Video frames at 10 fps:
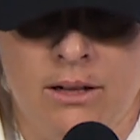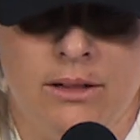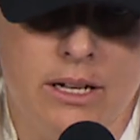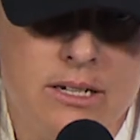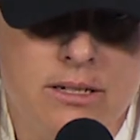
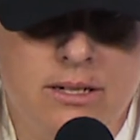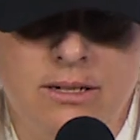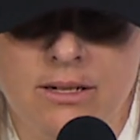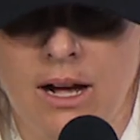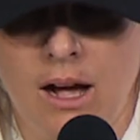Liz,
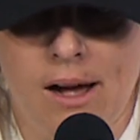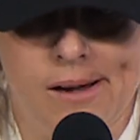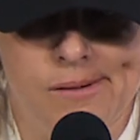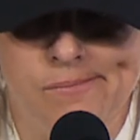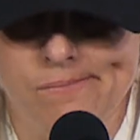
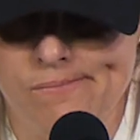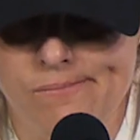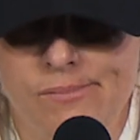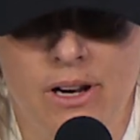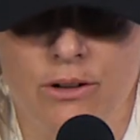you
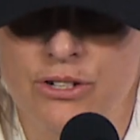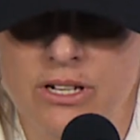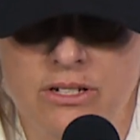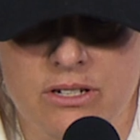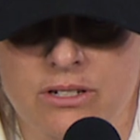know,
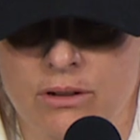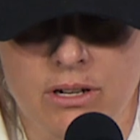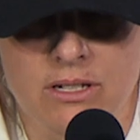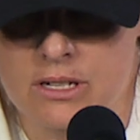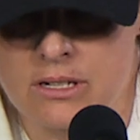she's just so
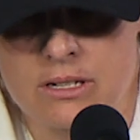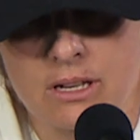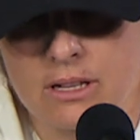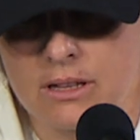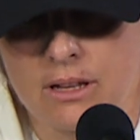
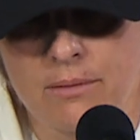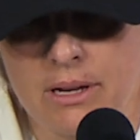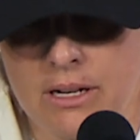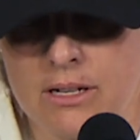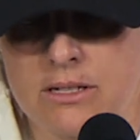consistent. I
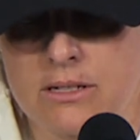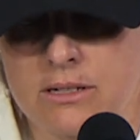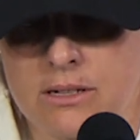mean, it's